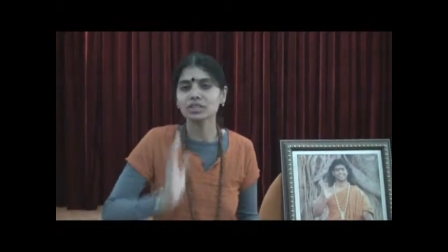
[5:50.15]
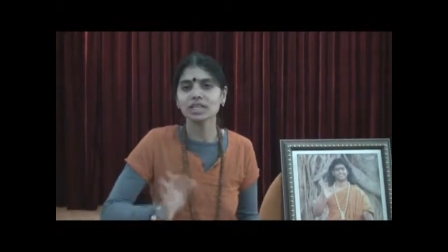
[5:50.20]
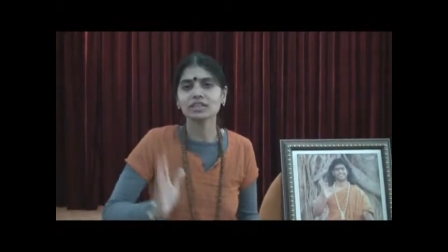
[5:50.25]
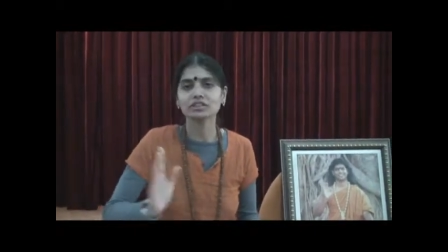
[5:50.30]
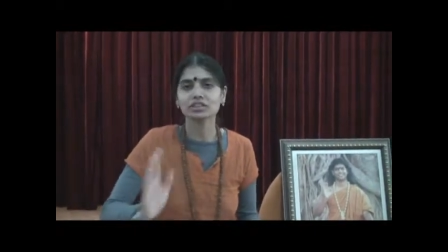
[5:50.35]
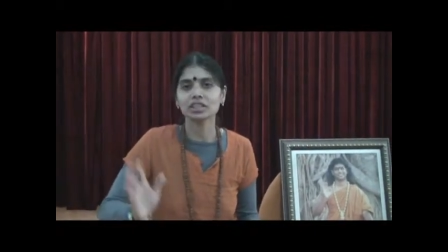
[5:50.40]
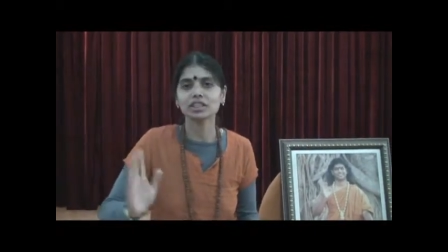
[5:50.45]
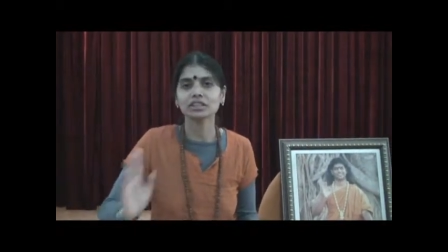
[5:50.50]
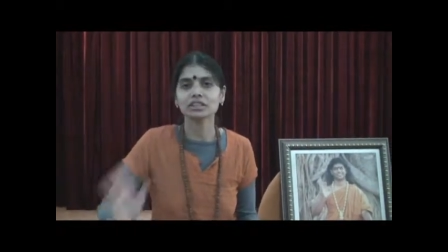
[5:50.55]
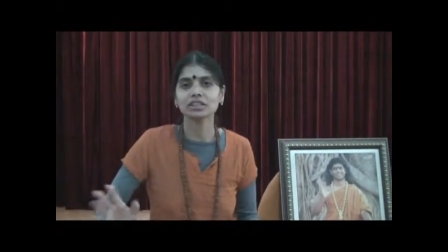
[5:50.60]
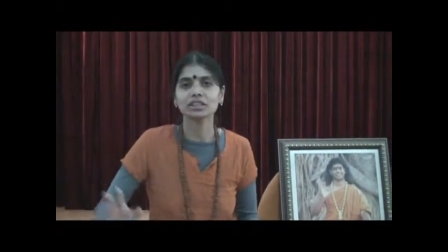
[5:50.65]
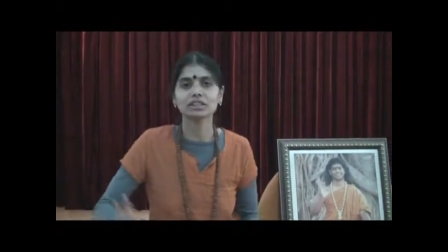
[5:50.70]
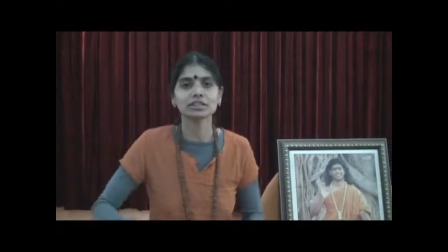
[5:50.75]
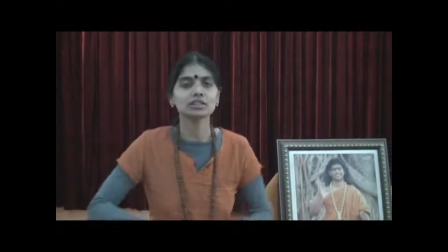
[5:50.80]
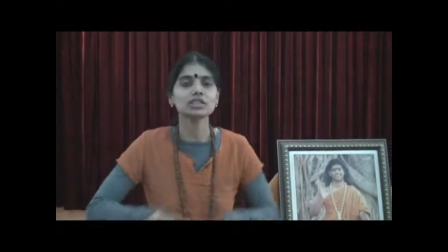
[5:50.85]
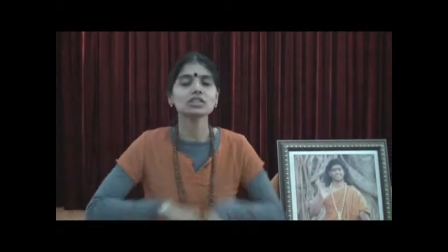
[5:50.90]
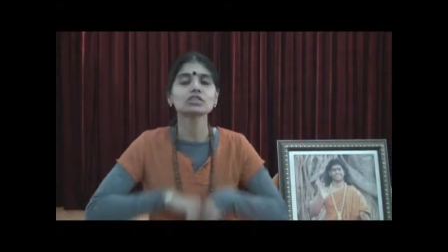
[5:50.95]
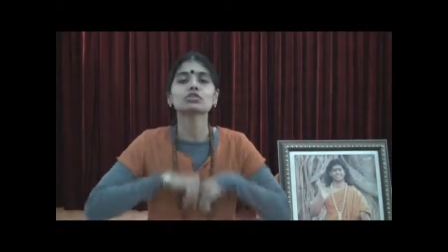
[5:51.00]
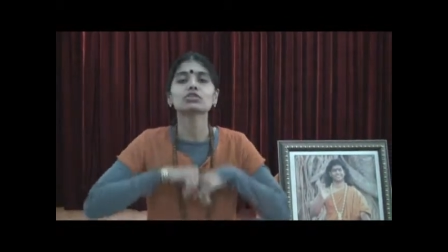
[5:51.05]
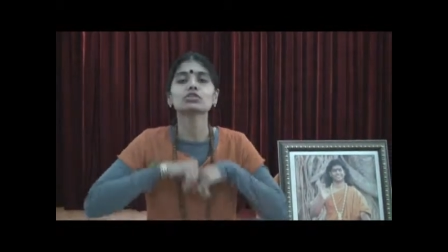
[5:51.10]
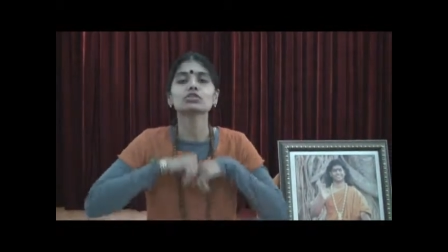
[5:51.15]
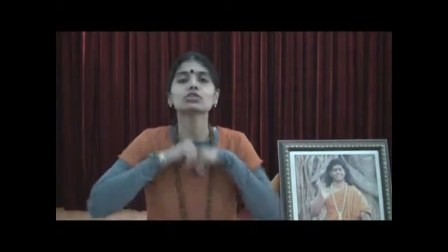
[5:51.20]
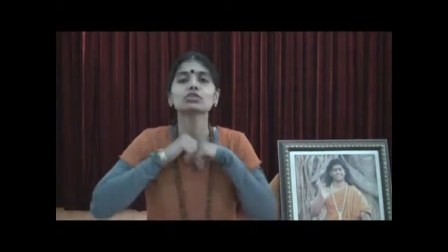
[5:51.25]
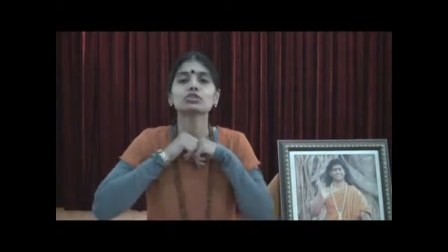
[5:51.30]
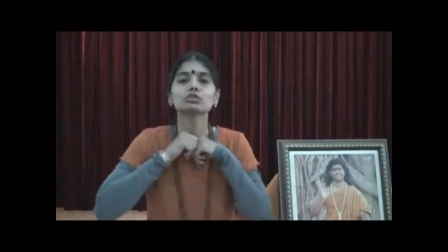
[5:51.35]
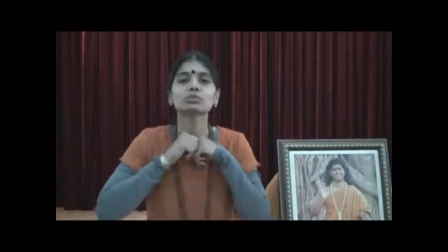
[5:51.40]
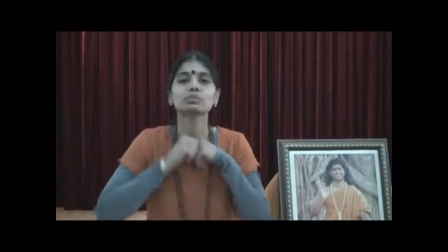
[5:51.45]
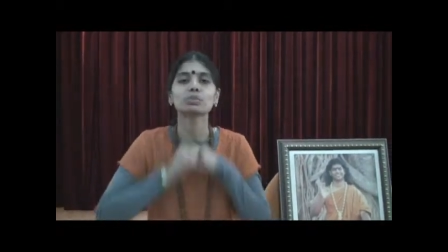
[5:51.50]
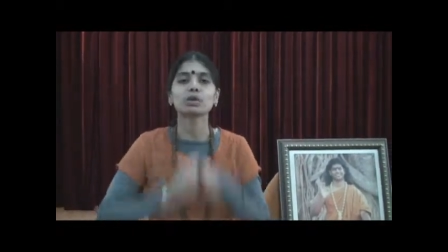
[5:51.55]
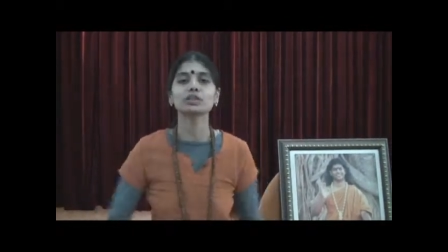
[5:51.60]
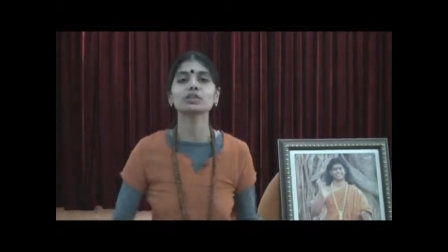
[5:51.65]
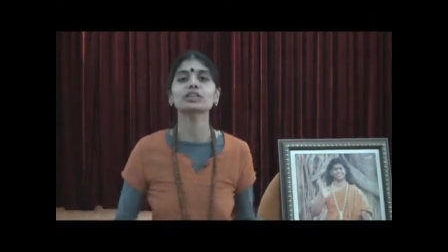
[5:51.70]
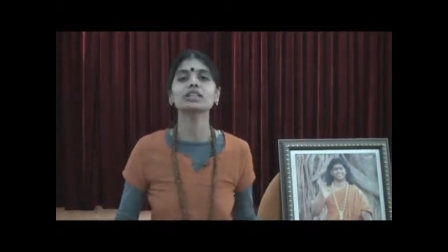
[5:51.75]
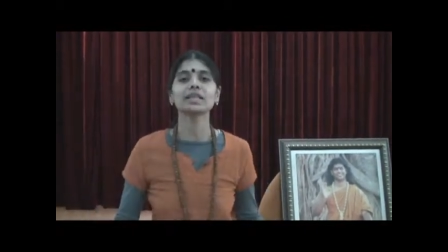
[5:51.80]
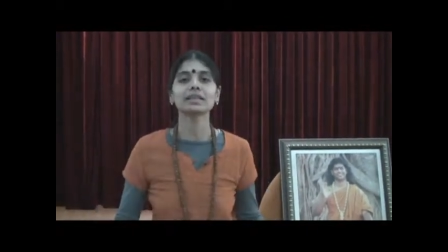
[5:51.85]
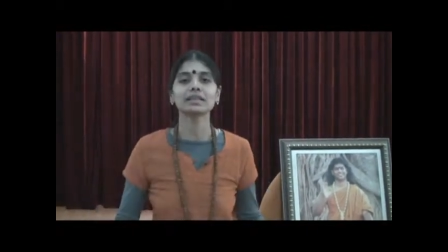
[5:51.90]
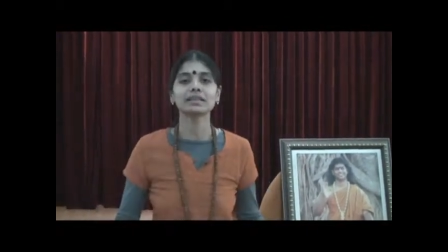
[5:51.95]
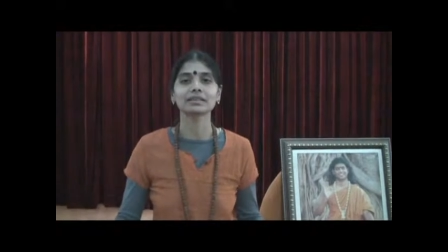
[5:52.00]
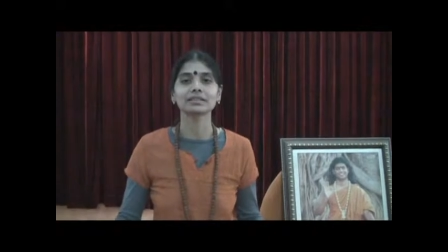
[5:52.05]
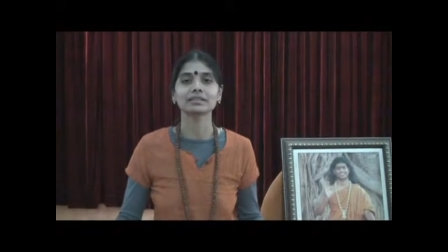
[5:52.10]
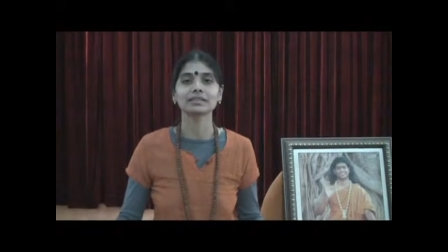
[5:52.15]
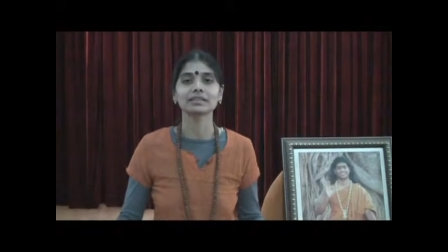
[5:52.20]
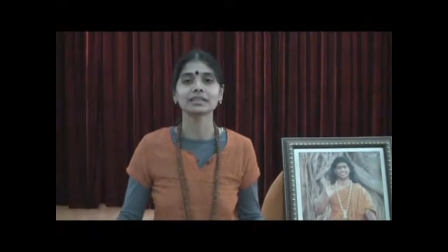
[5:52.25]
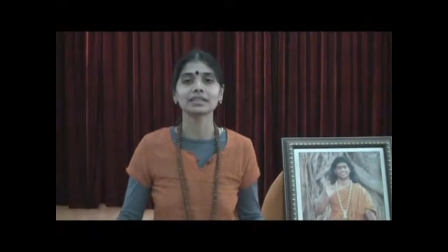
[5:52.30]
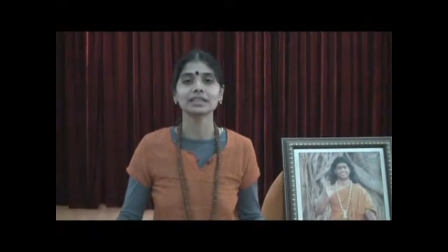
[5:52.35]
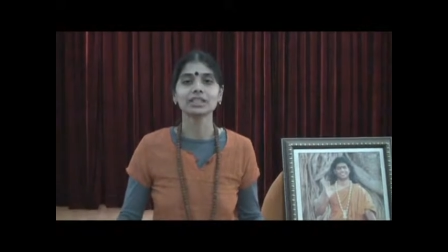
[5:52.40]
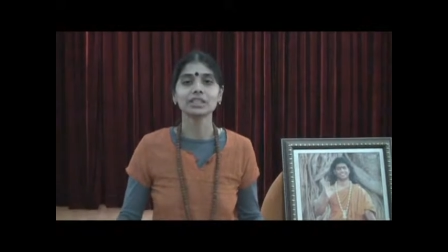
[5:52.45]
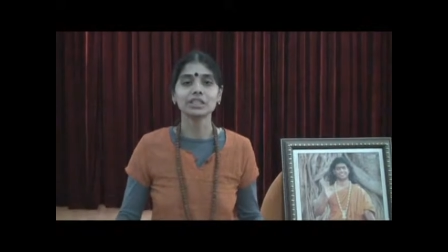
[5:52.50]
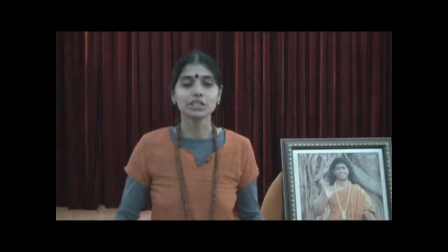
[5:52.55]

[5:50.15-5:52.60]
chak, chak, chak. It's just so spontaneous.